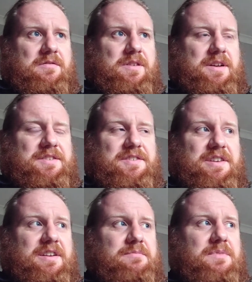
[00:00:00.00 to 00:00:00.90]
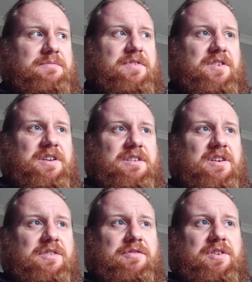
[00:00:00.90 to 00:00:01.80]
as I said, I'm finding it
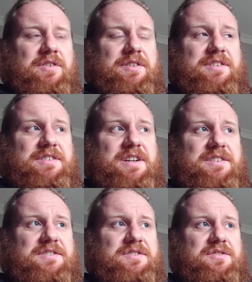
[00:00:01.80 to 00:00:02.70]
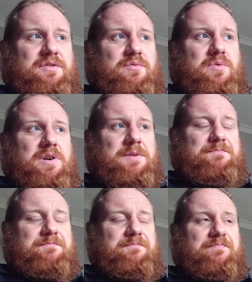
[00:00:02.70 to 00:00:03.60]
harder and harder these days
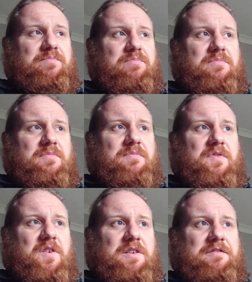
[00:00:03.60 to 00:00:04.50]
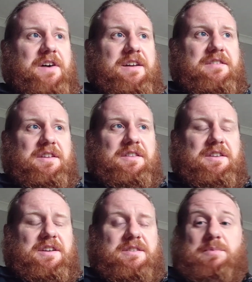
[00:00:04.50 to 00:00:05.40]
to find faith in the
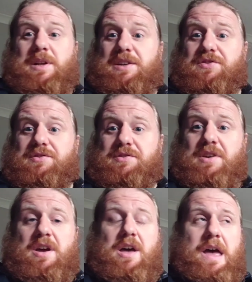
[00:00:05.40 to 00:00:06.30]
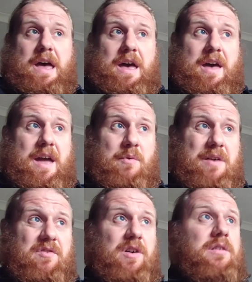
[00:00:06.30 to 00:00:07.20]
explanations.
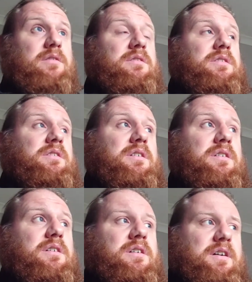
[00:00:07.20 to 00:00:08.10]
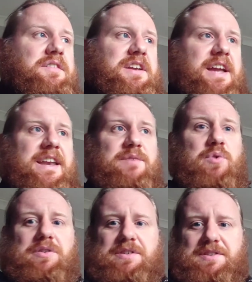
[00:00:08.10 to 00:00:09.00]
However, I think
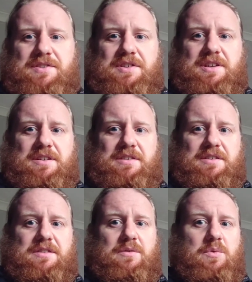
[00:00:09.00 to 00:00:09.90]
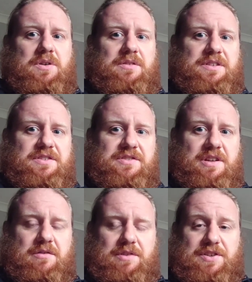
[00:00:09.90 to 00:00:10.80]
anyone can see that the world is
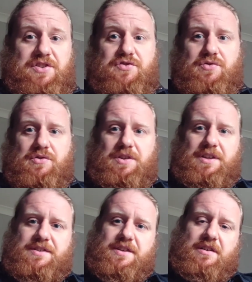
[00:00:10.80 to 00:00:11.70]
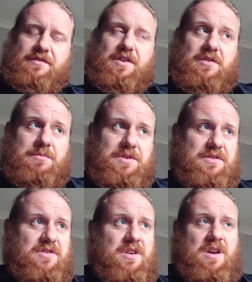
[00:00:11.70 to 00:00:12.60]
slowly destroying itself.
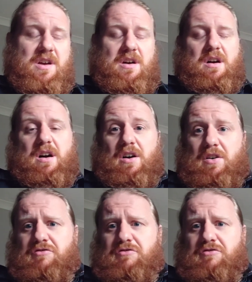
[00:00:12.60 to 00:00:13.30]
Humans are